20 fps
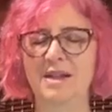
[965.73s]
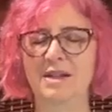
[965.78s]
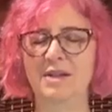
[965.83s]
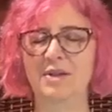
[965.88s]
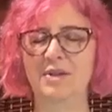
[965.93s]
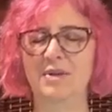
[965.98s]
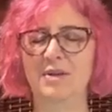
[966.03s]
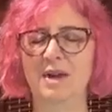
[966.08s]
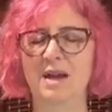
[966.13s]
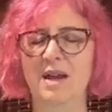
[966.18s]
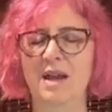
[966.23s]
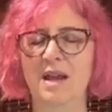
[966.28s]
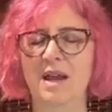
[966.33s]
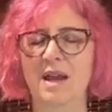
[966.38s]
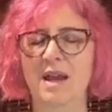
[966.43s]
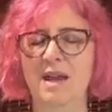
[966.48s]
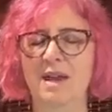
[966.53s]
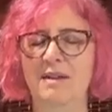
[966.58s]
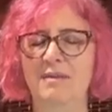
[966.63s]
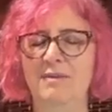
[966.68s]
you
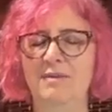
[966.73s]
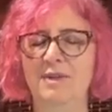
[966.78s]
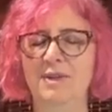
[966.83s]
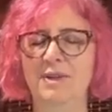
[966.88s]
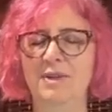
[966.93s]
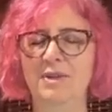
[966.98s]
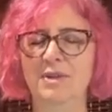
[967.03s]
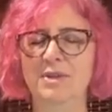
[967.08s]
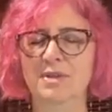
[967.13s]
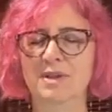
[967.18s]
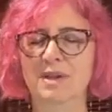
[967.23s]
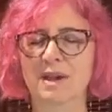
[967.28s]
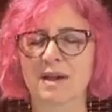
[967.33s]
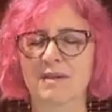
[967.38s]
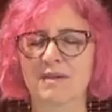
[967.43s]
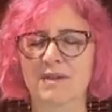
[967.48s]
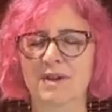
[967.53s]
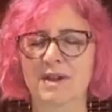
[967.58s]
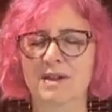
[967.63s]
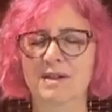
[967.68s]
and feel yourself
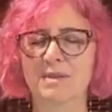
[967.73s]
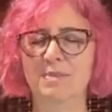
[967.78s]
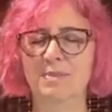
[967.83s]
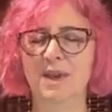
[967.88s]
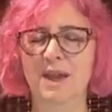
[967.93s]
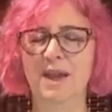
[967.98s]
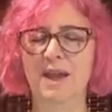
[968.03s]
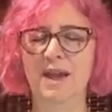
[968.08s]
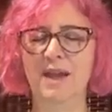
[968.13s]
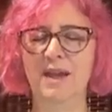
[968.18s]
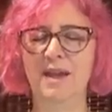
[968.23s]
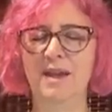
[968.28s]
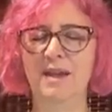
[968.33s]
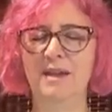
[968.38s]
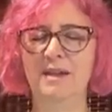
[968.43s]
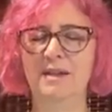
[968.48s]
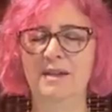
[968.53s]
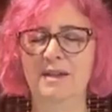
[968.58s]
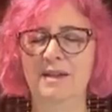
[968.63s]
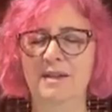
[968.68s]

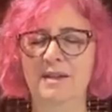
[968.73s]
expand.